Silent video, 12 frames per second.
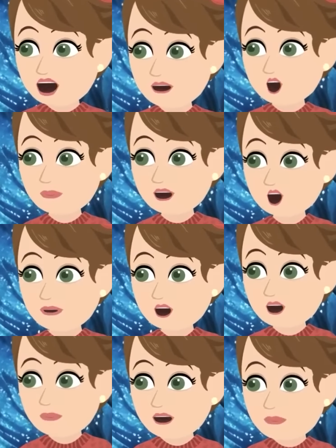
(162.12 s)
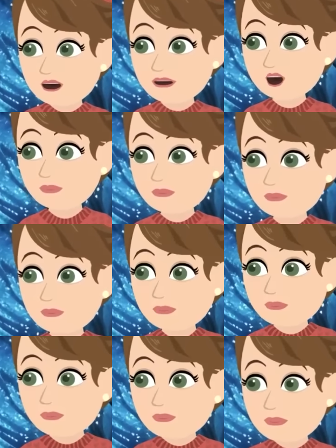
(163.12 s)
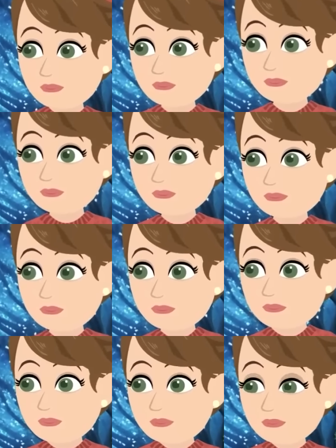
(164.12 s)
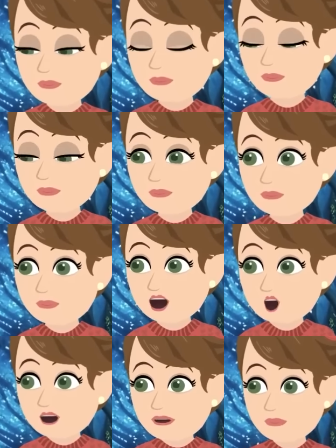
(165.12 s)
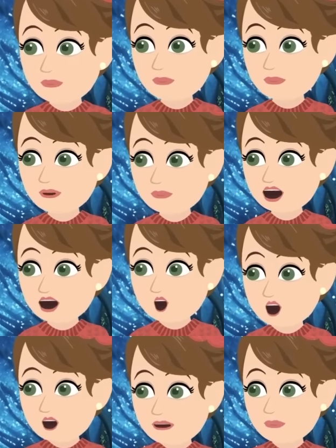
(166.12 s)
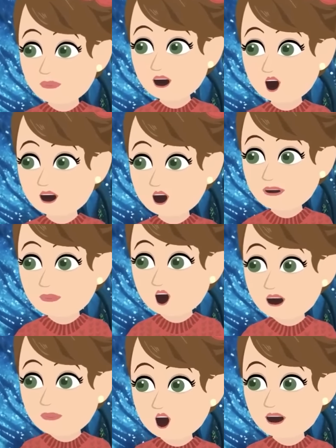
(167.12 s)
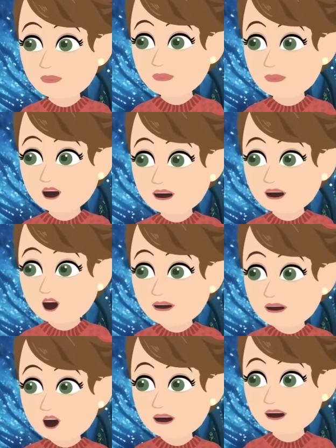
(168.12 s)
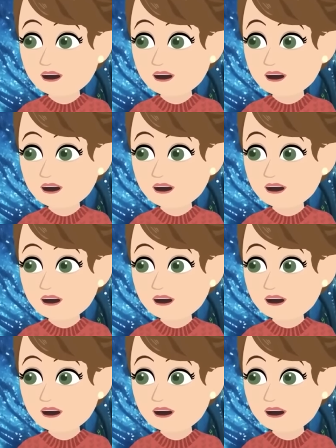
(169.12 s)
Good way to look at it, don't you think? Yes, yes, absolutely. So someone presents themselves to you in some